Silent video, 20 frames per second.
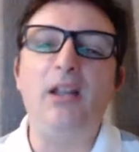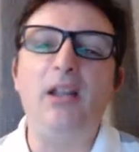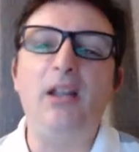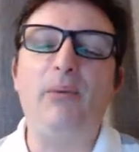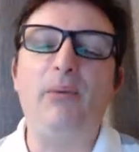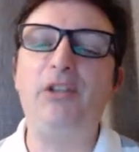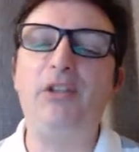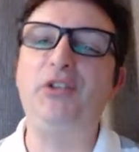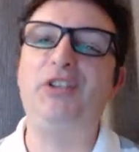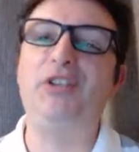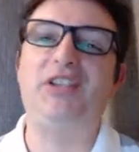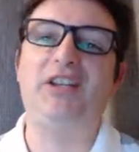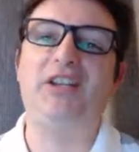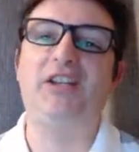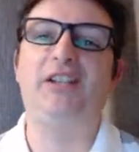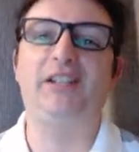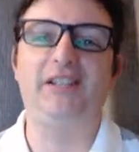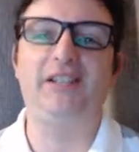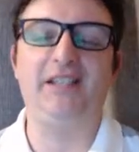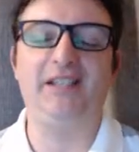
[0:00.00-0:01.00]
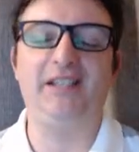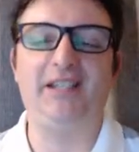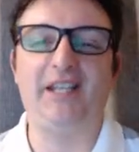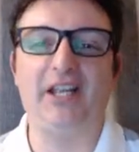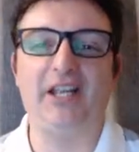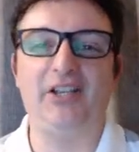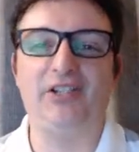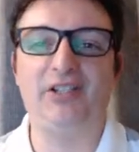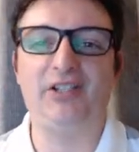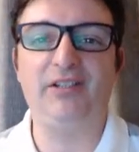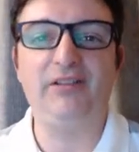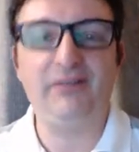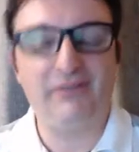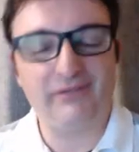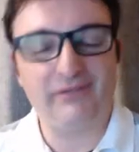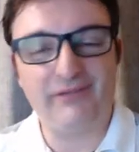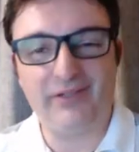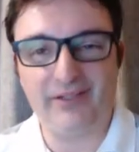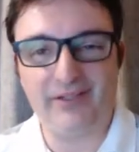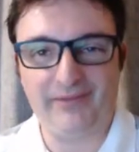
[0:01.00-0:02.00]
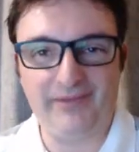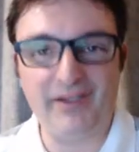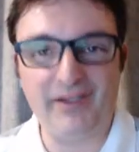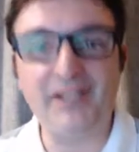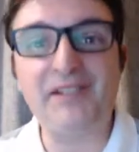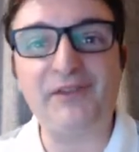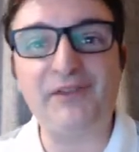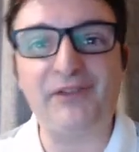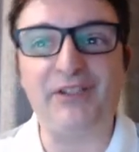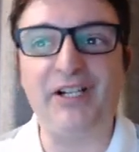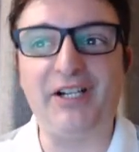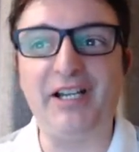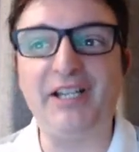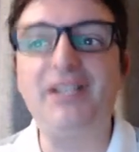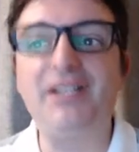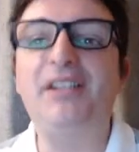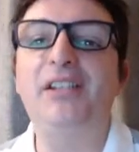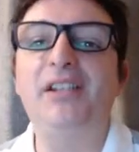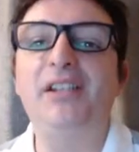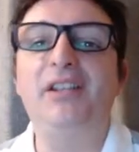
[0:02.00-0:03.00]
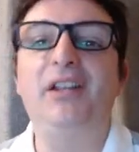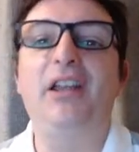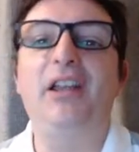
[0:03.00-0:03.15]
When you start a discussion, the very first phrase